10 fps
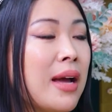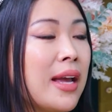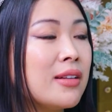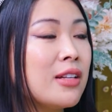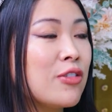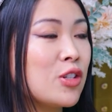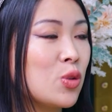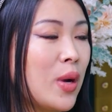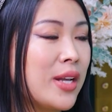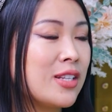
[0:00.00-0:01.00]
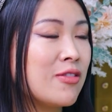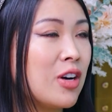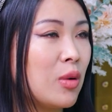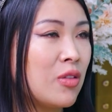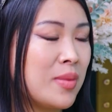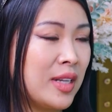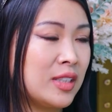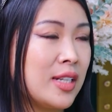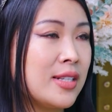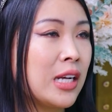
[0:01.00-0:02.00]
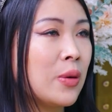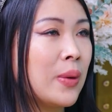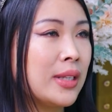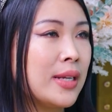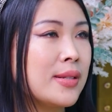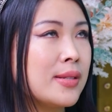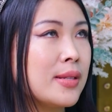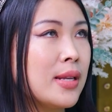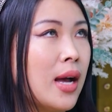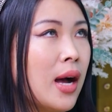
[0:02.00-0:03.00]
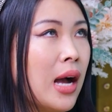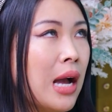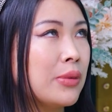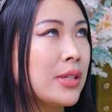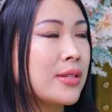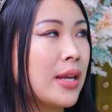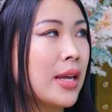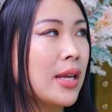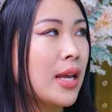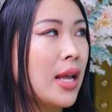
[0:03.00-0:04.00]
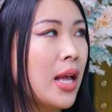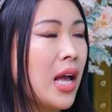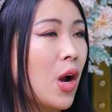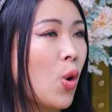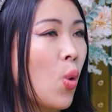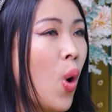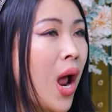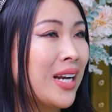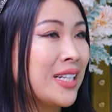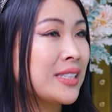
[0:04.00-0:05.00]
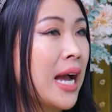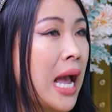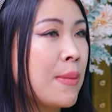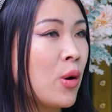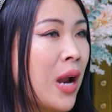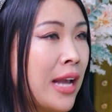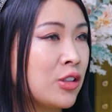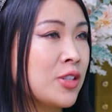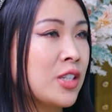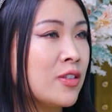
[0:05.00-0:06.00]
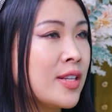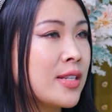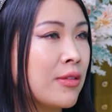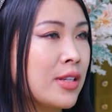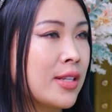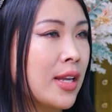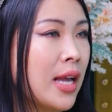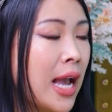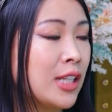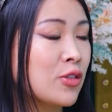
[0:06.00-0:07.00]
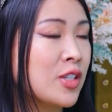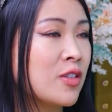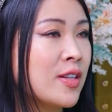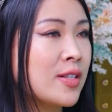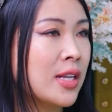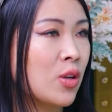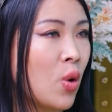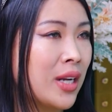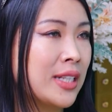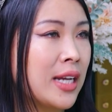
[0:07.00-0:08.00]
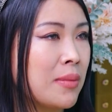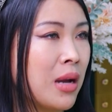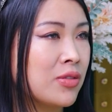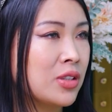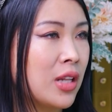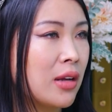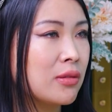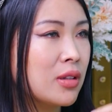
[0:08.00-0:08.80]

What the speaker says: Mine, the first one is a verbal affirmation. Second one is, I would say, quality time or acts of service. I would say acts of service and quality time after that.